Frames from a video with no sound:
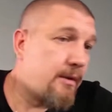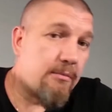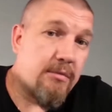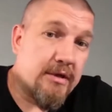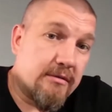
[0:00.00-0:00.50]

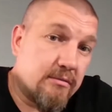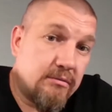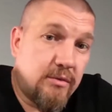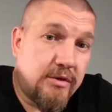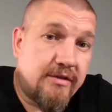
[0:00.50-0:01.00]
But
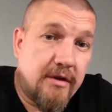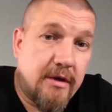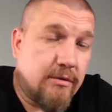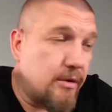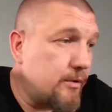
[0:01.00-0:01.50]
we'll see
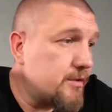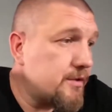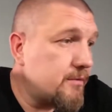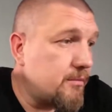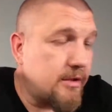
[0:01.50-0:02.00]
how it
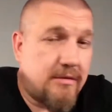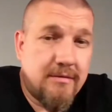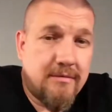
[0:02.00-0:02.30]
goes. But